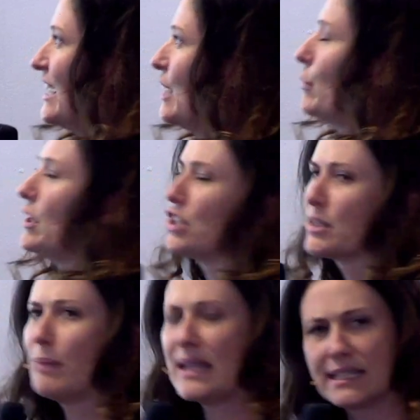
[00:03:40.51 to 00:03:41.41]
But just
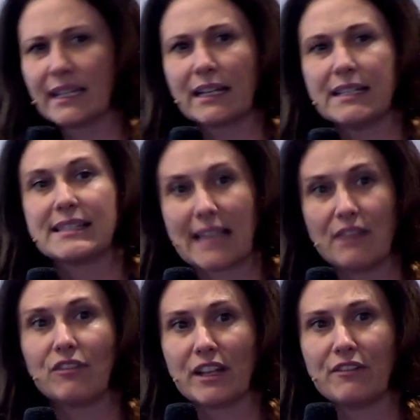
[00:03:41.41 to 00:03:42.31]
basically
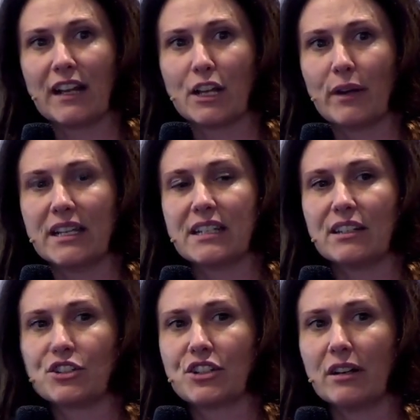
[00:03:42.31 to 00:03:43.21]
safely evaluating a
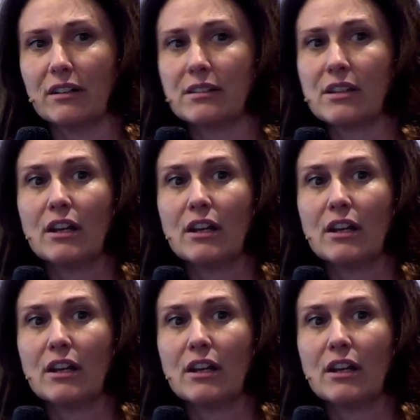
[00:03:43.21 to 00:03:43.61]
child